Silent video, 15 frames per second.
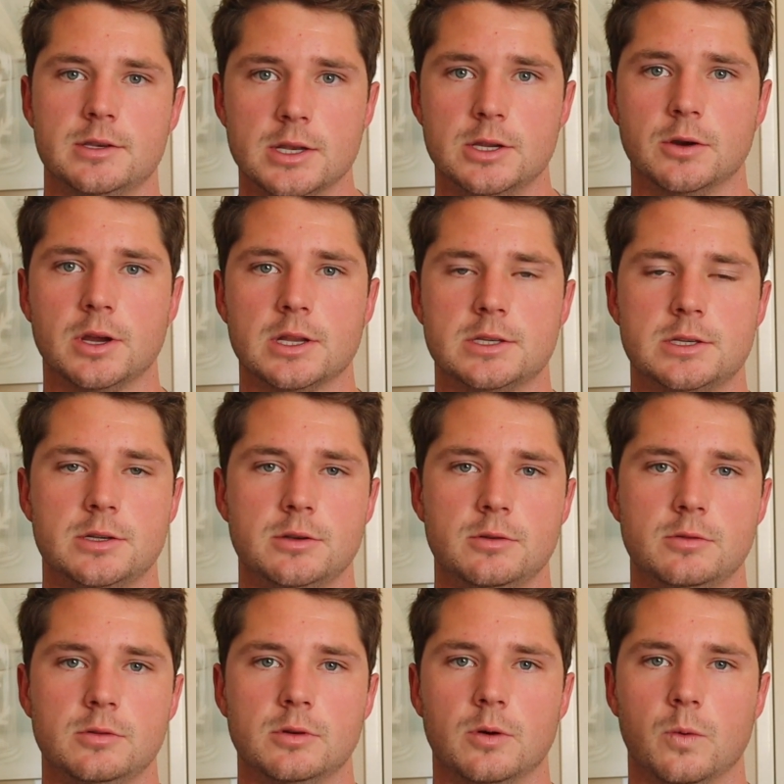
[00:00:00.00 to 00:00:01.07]
Don't get
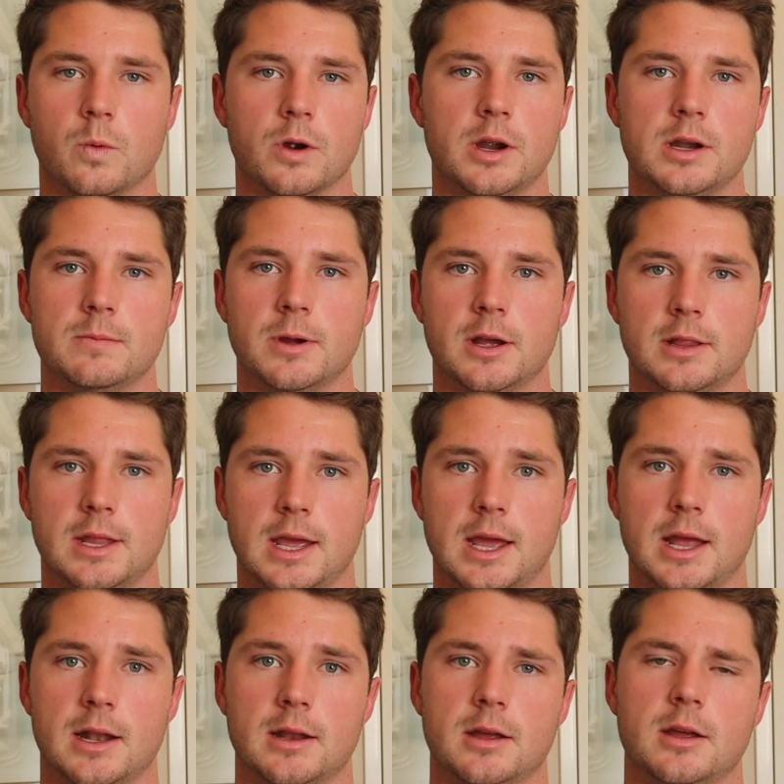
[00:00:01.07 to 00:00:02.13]
too worried about
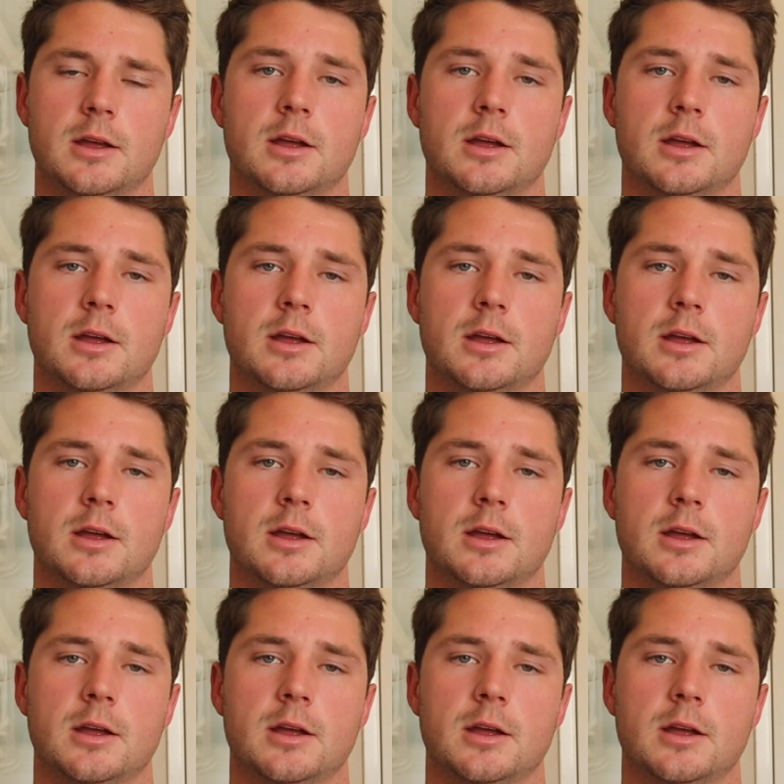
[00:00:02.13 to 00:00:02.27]
that.